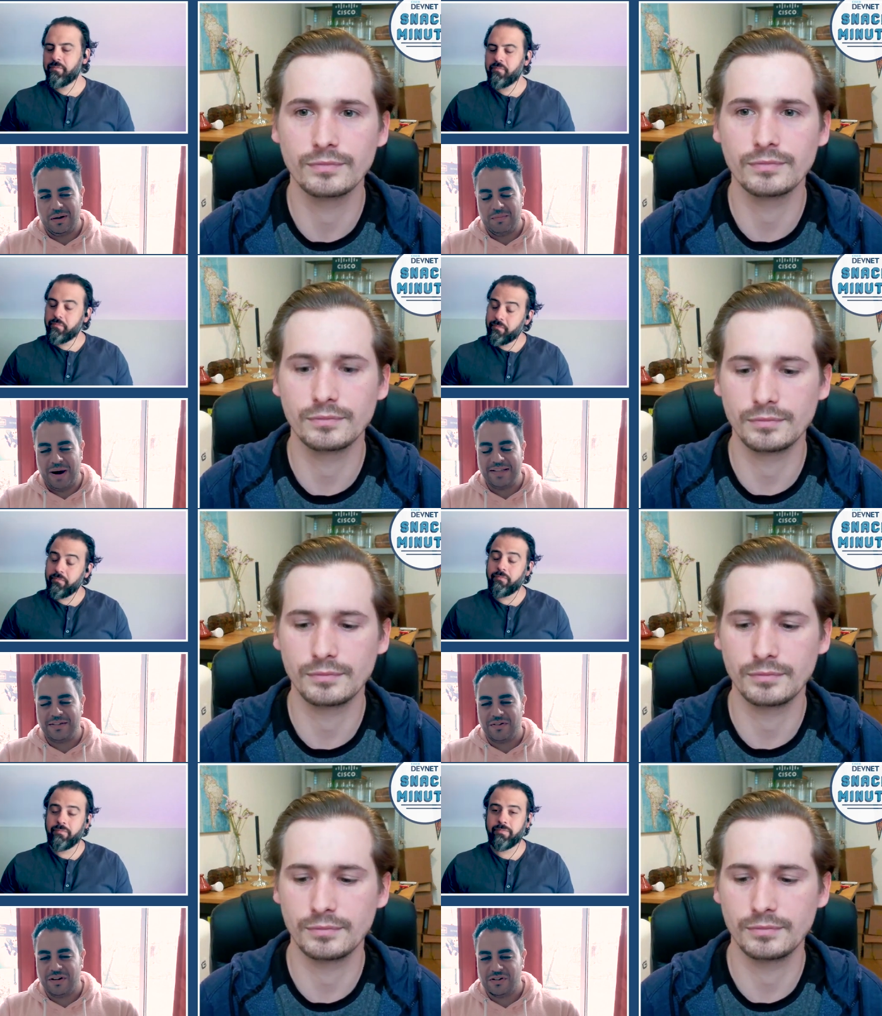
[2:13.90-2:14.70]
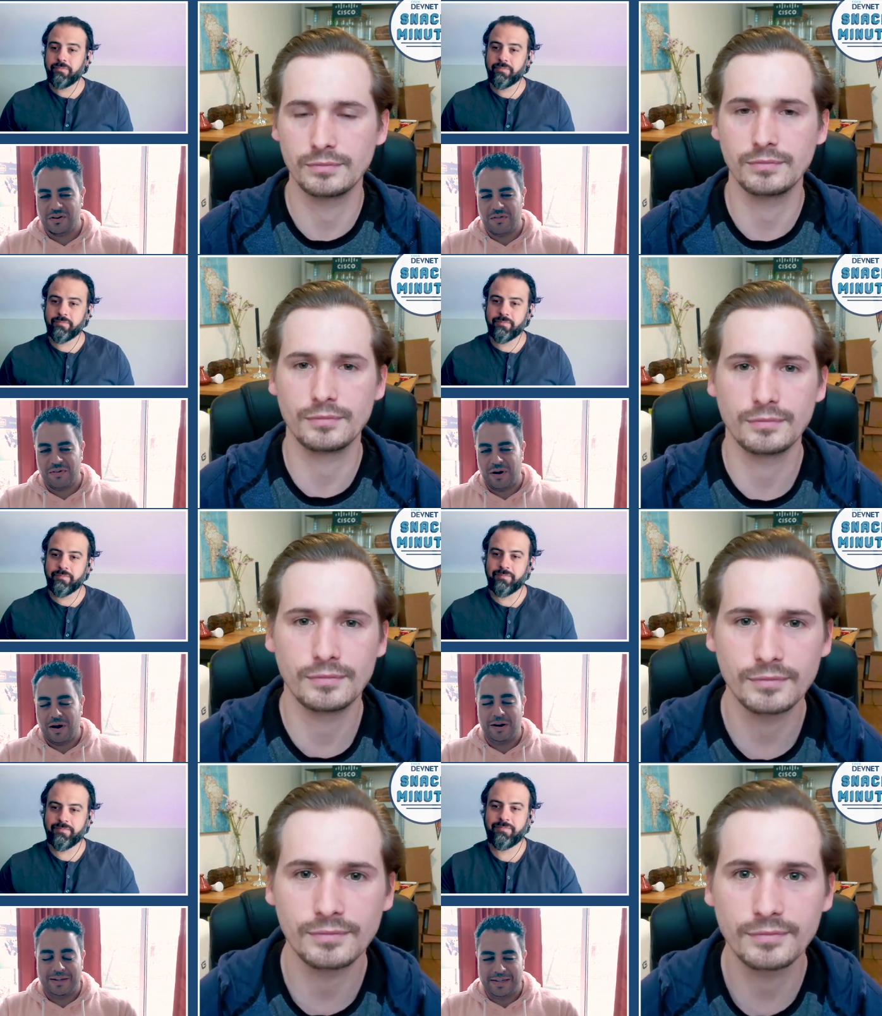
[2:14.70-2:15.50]
Speaker 1: my definition of threat
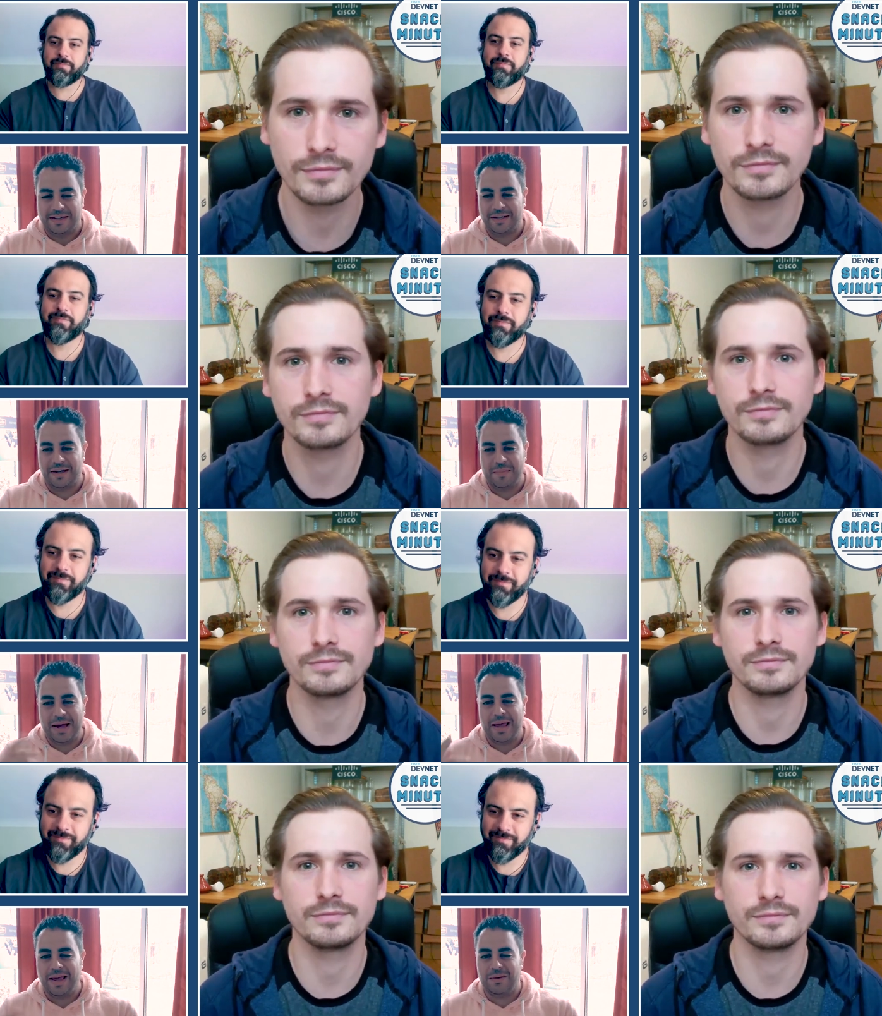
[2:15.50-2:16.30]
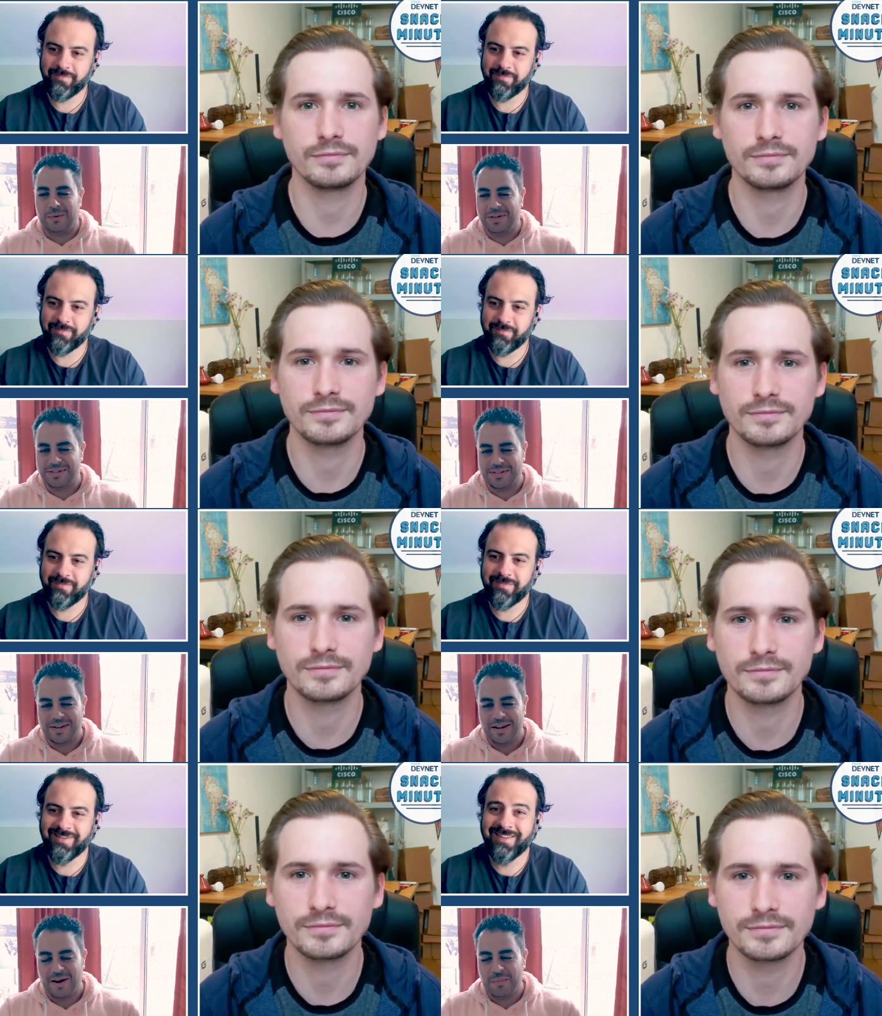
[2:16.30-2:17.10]
hunting in my head was
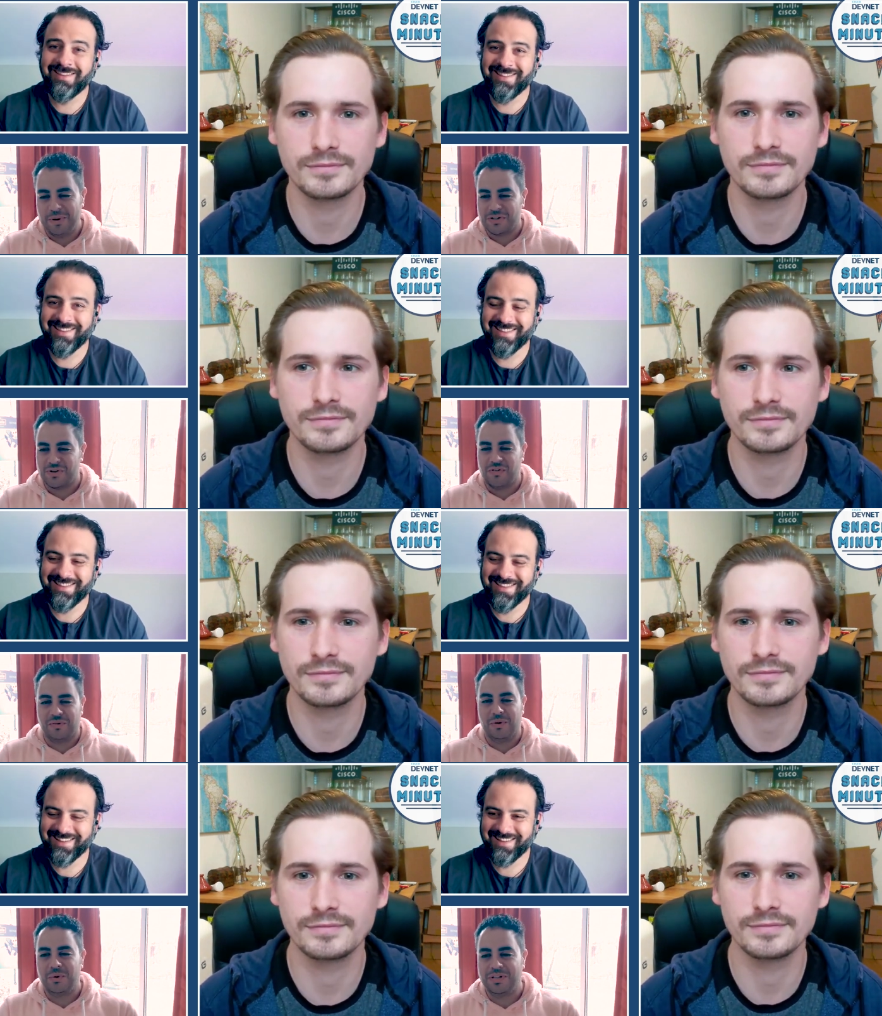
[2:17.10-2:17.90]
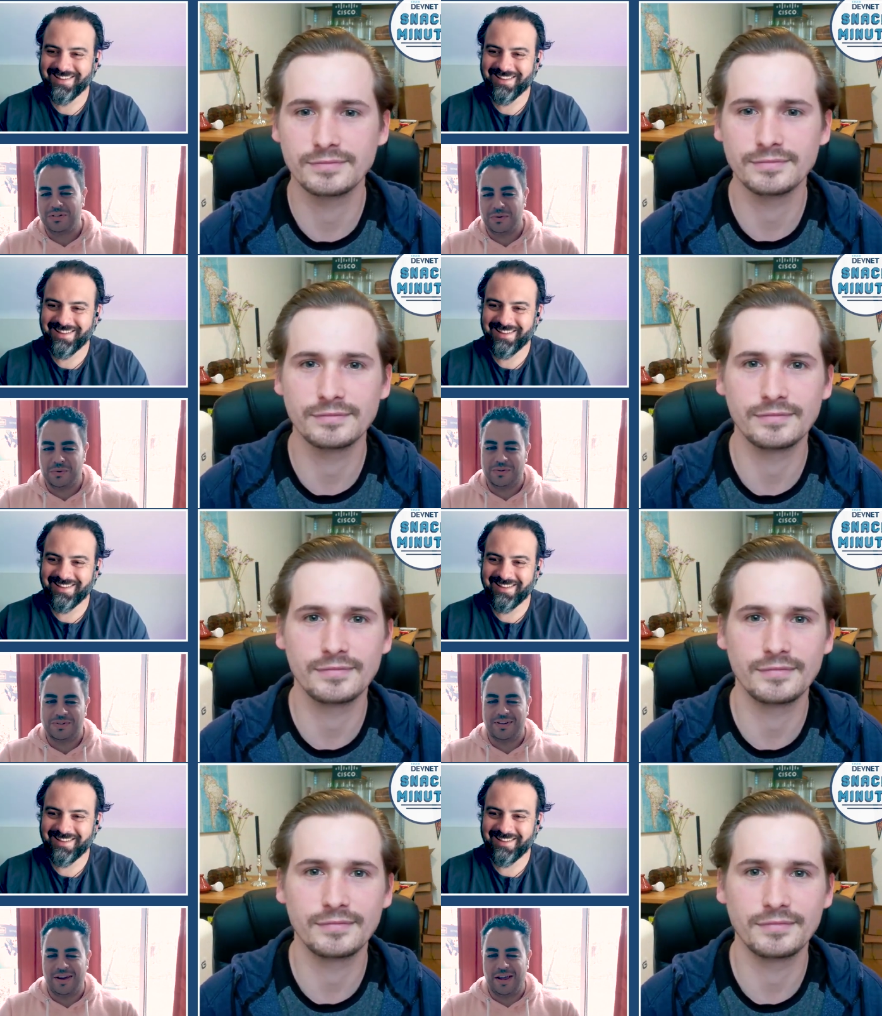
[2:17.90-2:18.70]
a picture of Looney
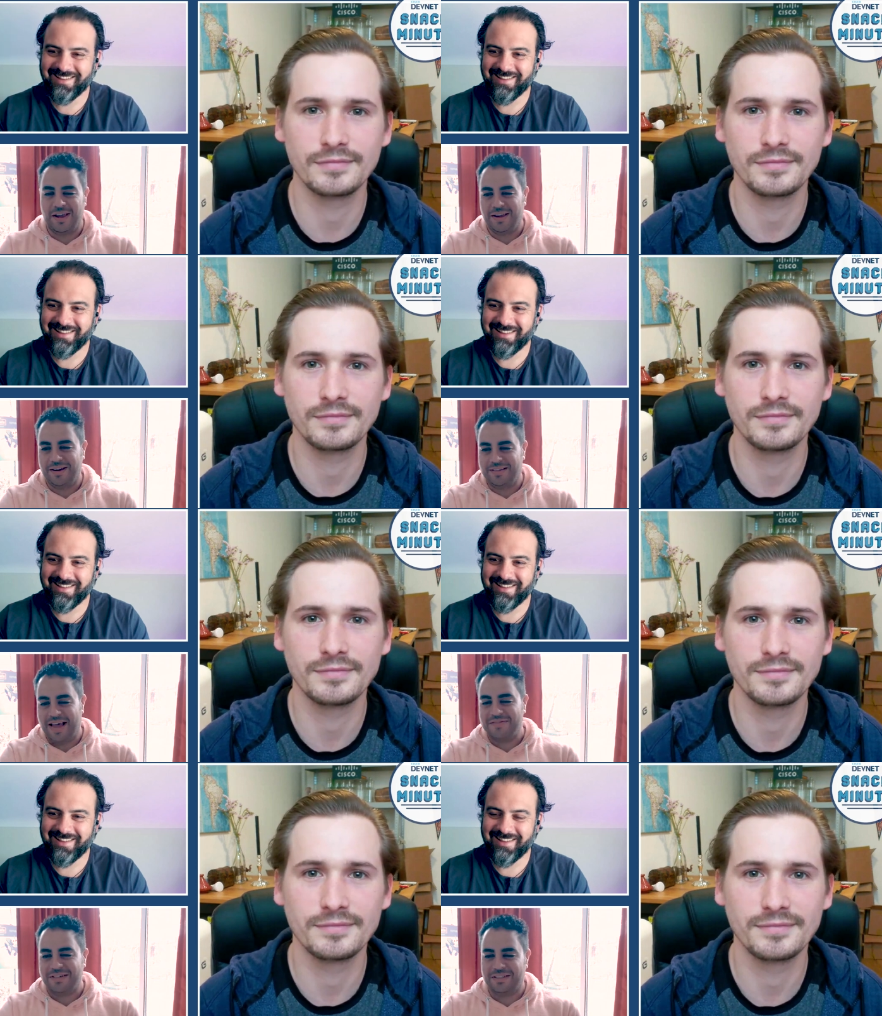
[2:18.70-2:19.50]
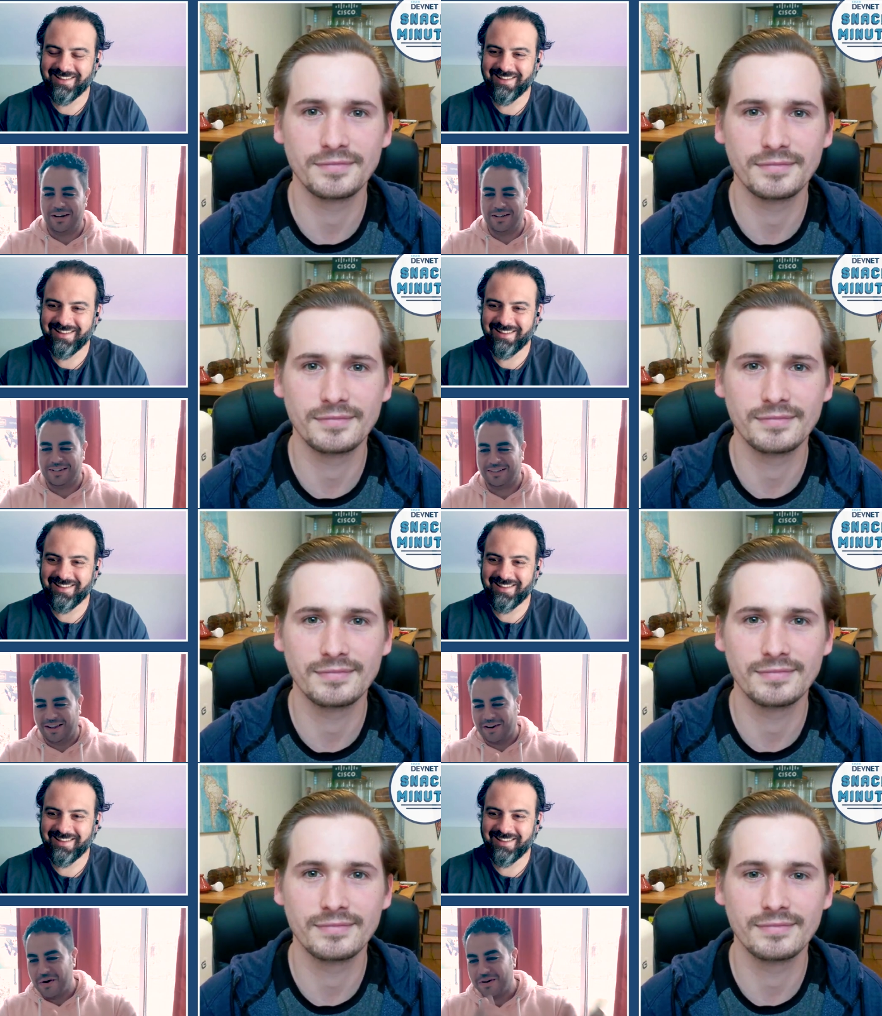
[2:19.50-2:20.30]
Tunes and Daffy Duck
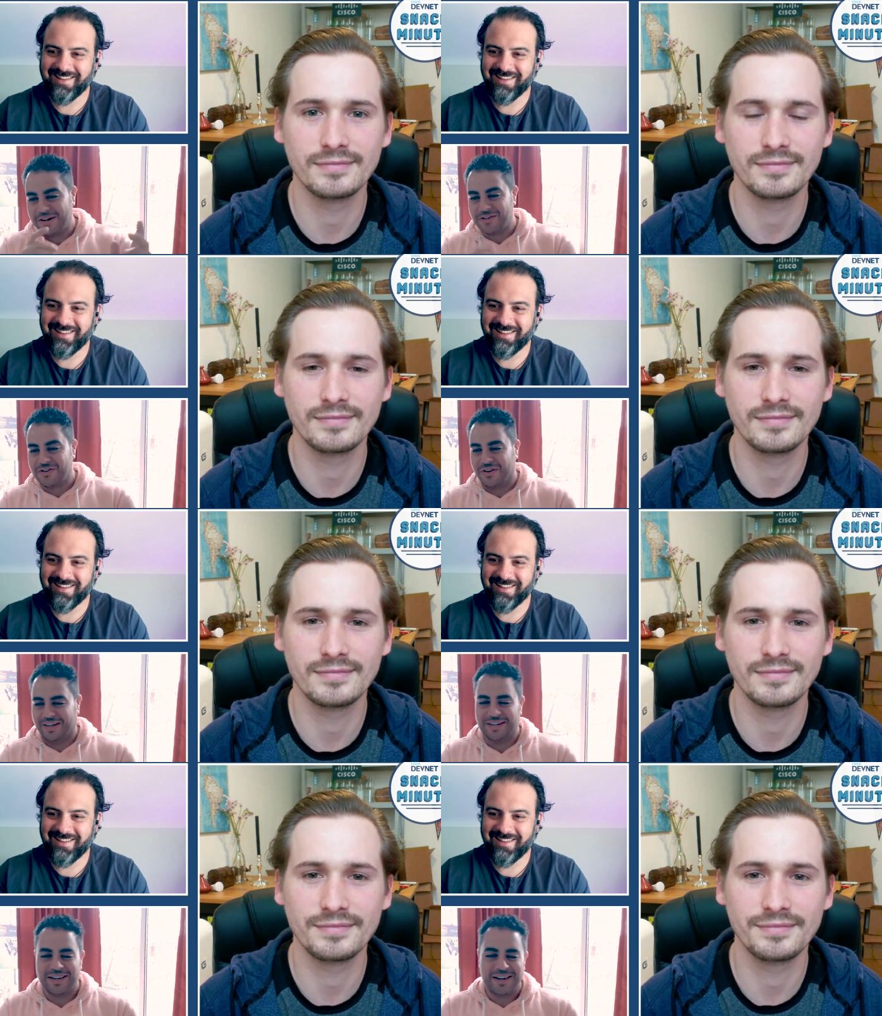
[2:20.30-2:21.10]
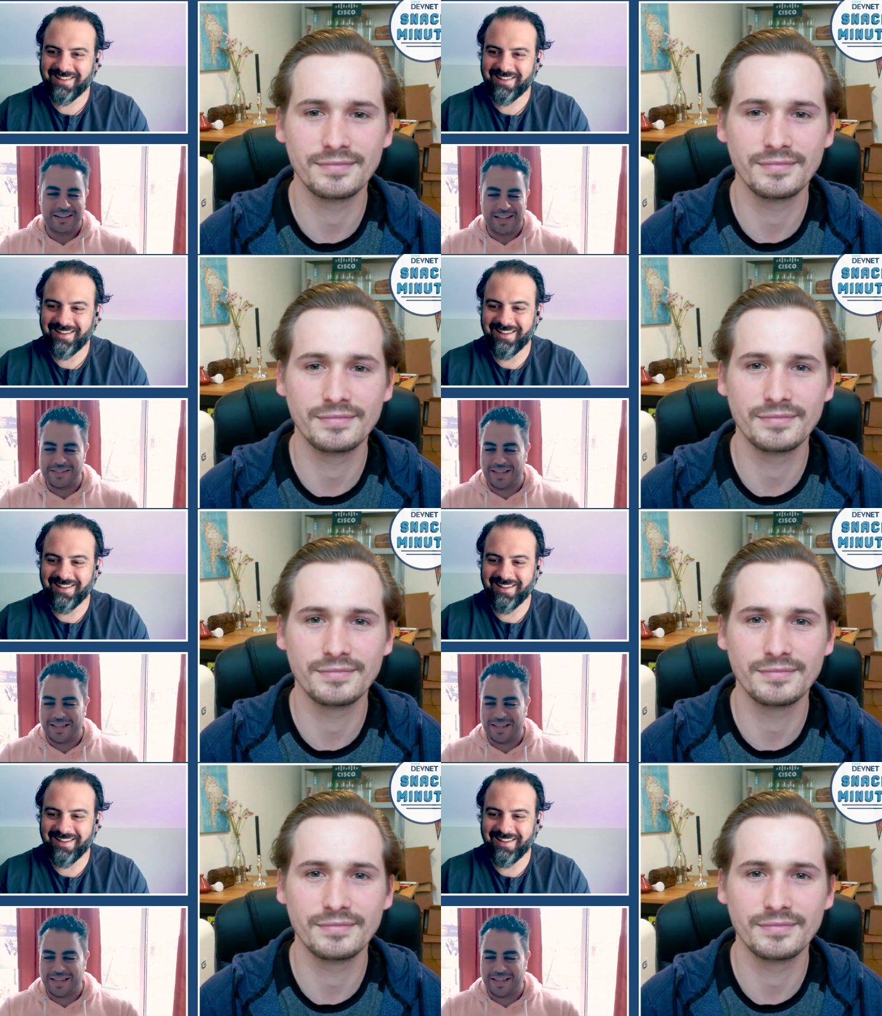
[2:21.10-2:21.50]
like going and shooting. That's